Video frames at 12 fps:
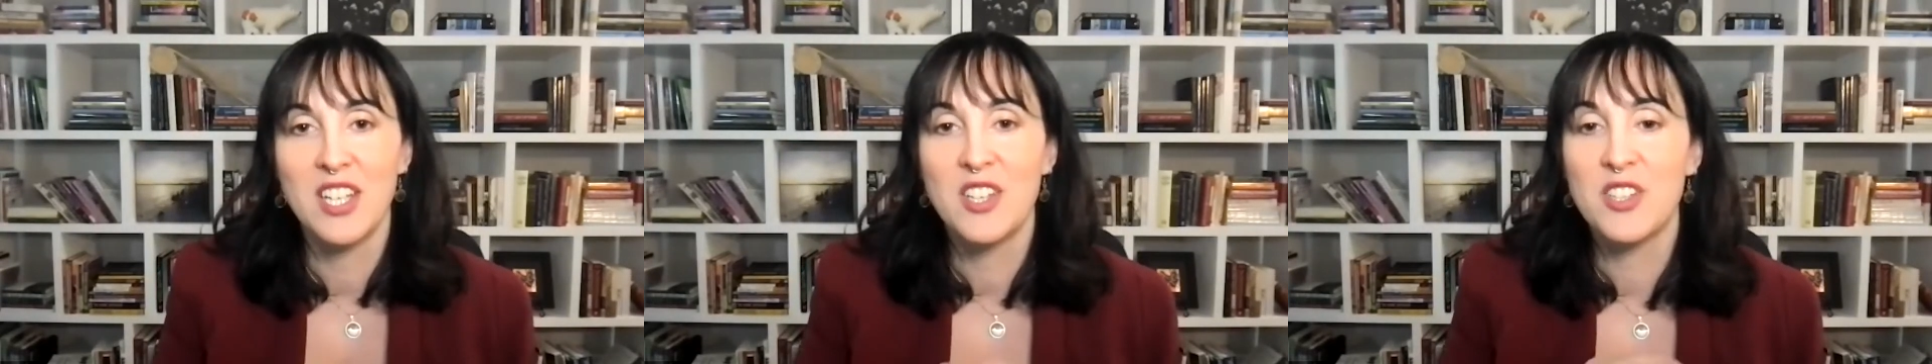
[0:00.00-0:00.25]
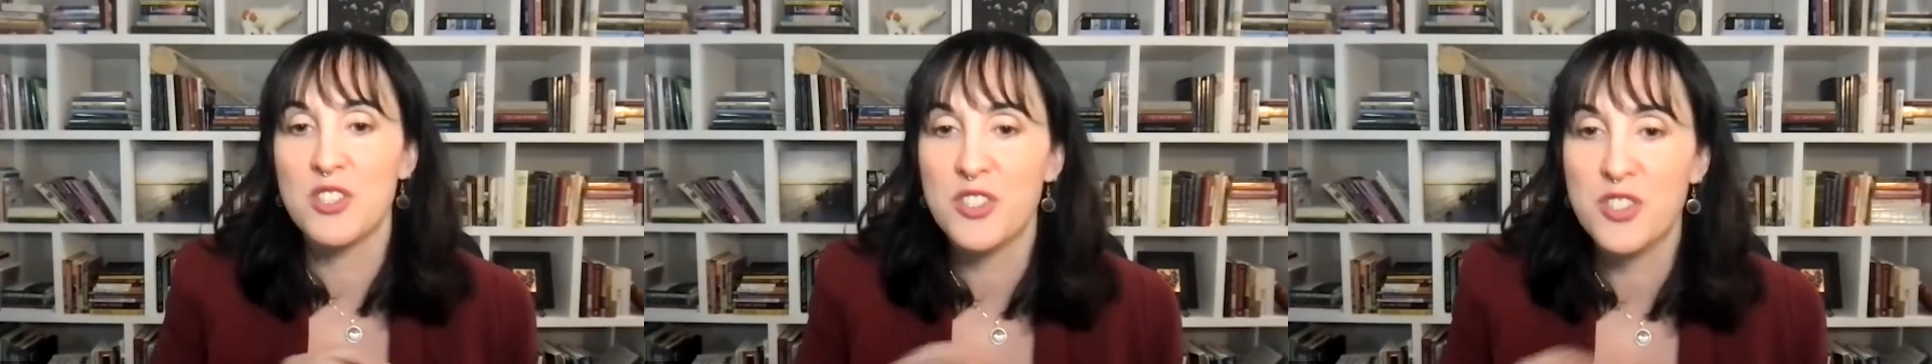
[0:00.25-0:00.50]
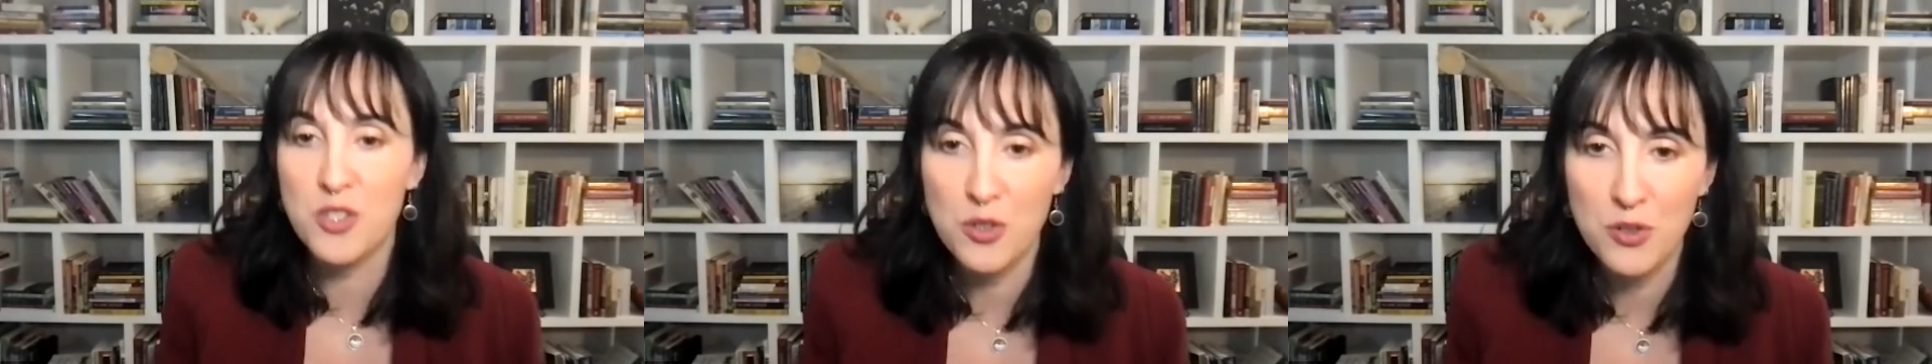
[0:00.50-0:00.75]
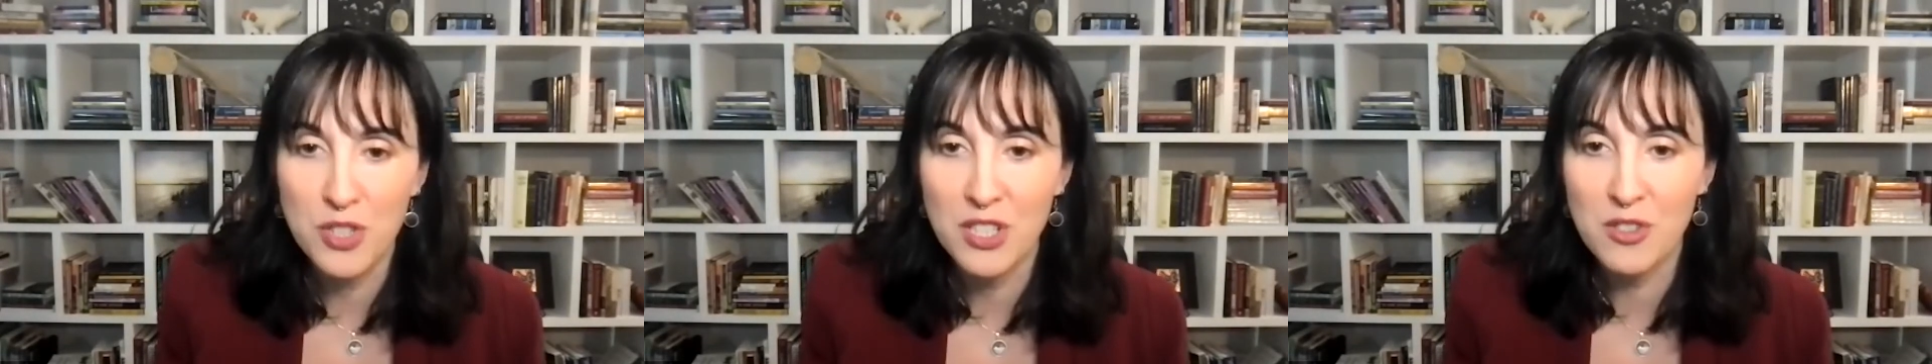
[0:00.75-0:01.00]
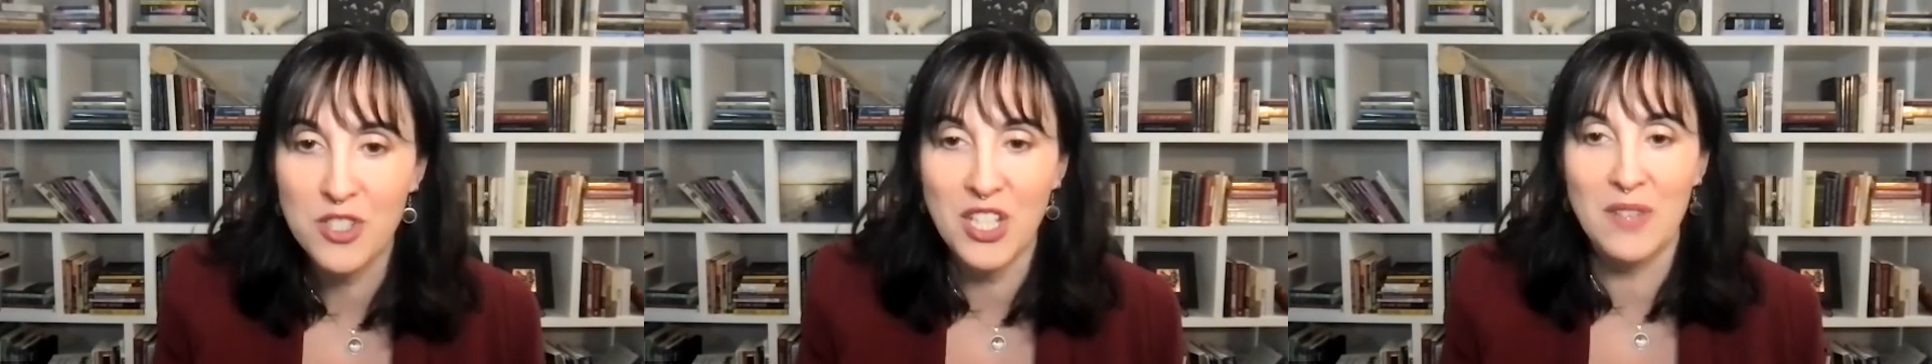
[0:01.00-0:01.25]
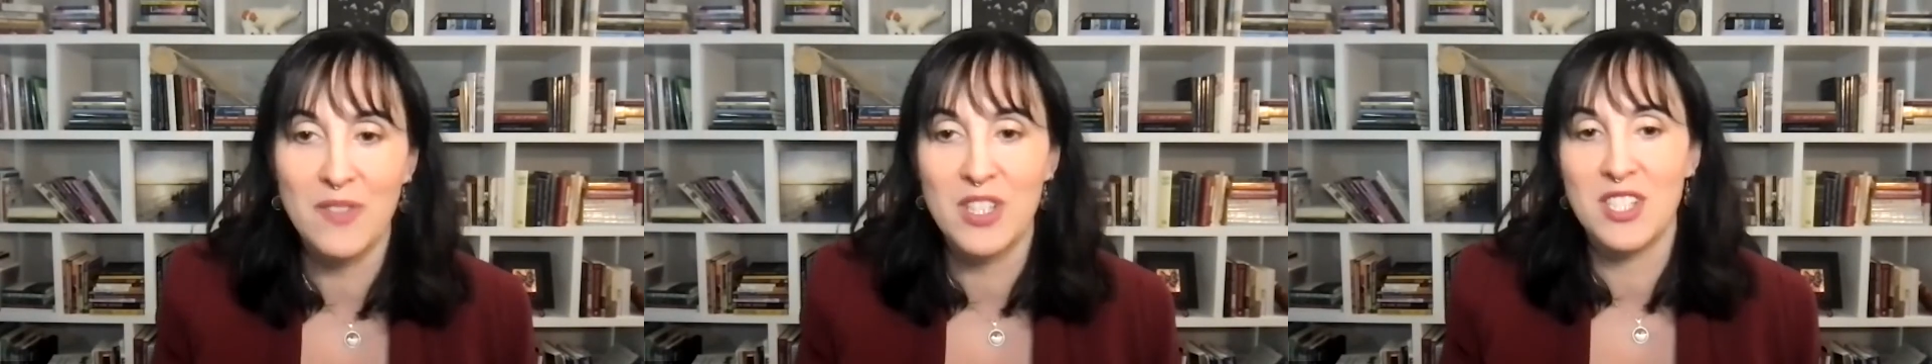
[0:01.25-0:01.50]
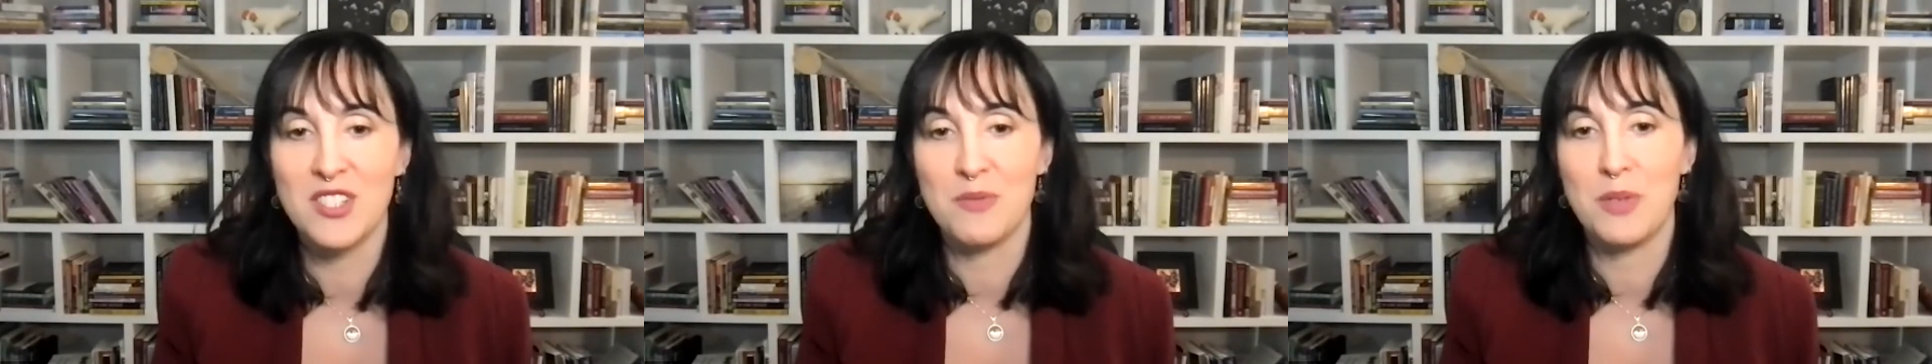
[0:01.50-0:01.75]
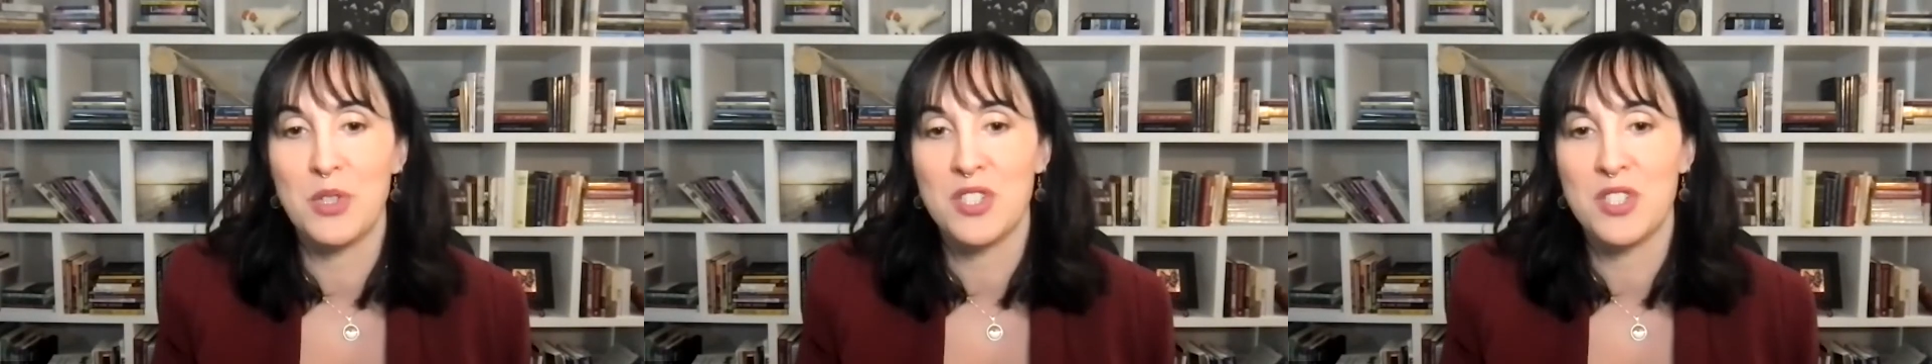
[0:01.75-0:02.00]
There is truly no shame in these
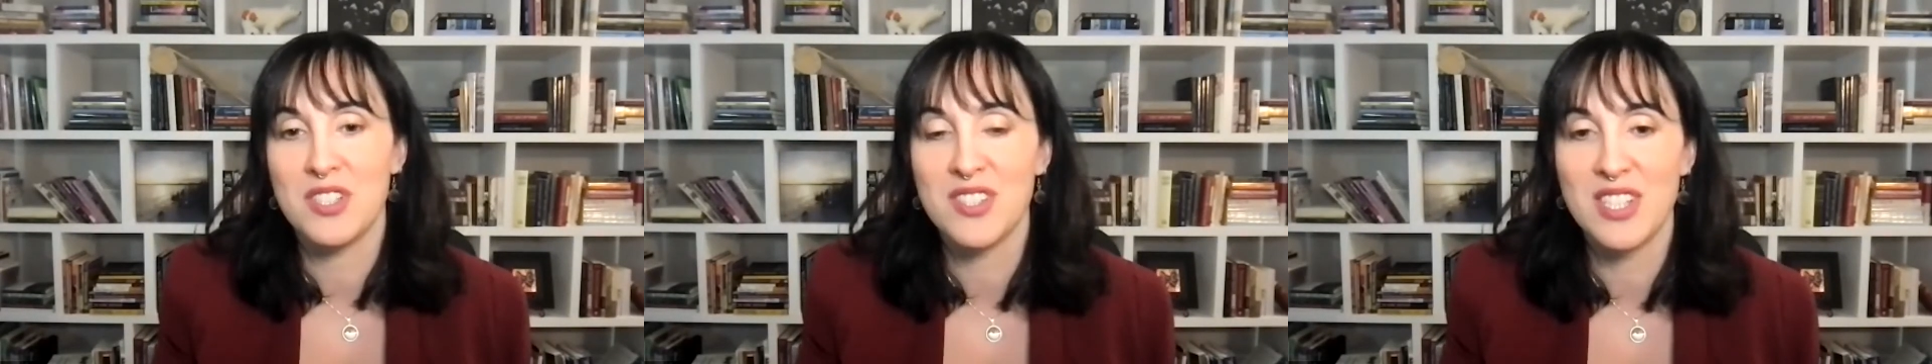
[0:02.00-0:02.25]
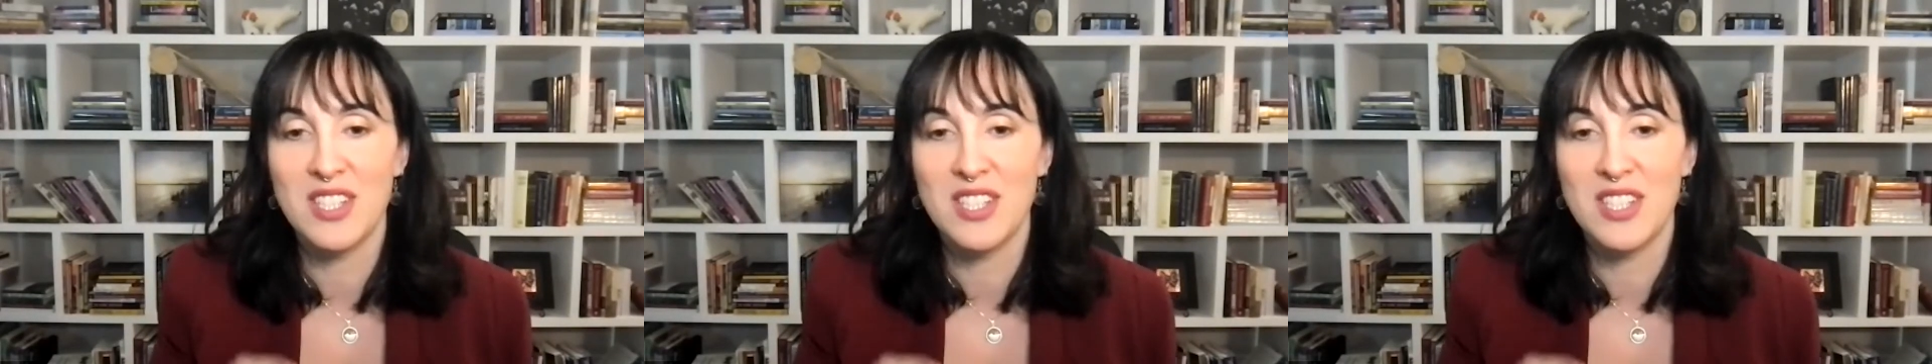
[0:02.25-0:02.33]
emotions